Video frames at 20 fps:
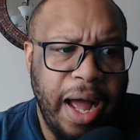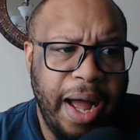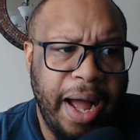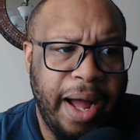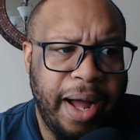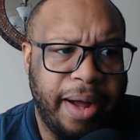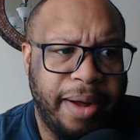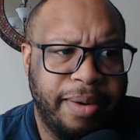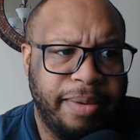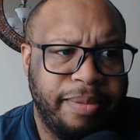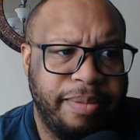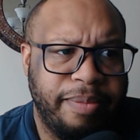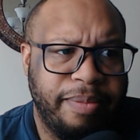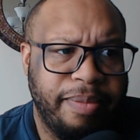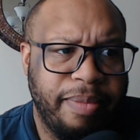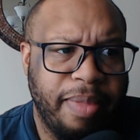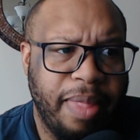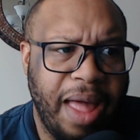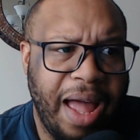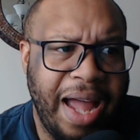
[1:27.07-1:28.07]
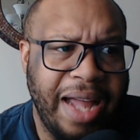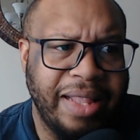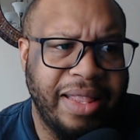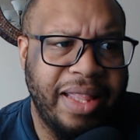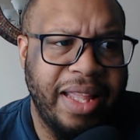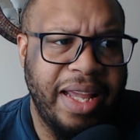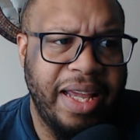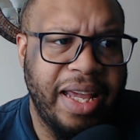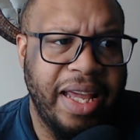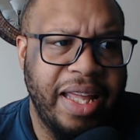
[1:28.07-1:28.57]
Um, I
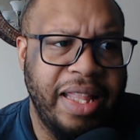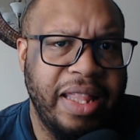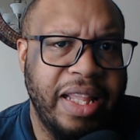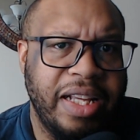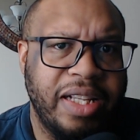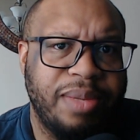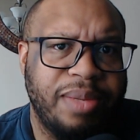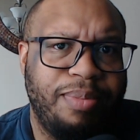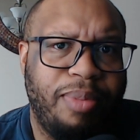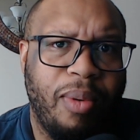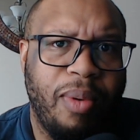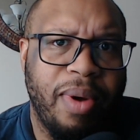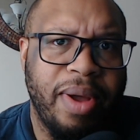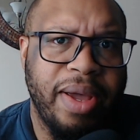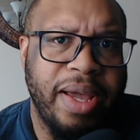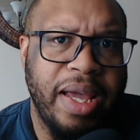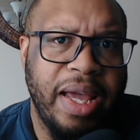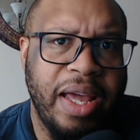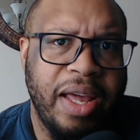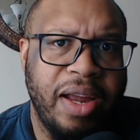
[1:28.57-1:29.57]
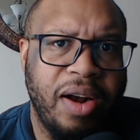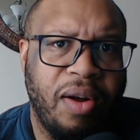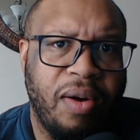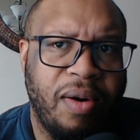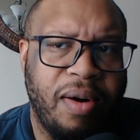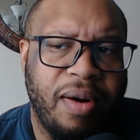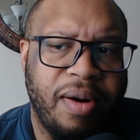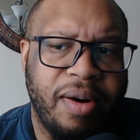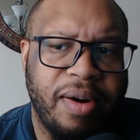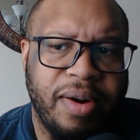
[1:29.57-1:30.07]
think in this point in
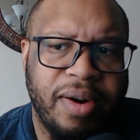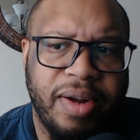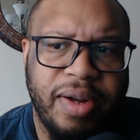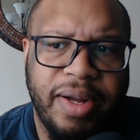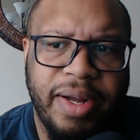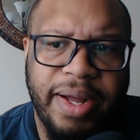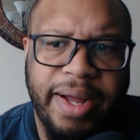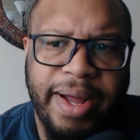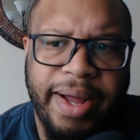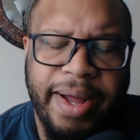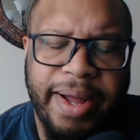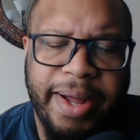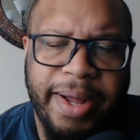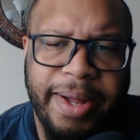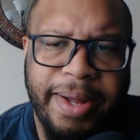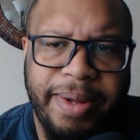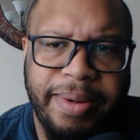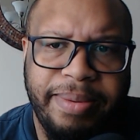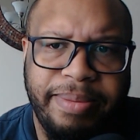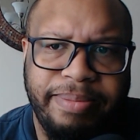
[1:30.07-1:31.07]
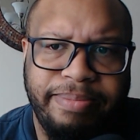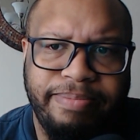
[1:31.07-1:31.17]
our, uh,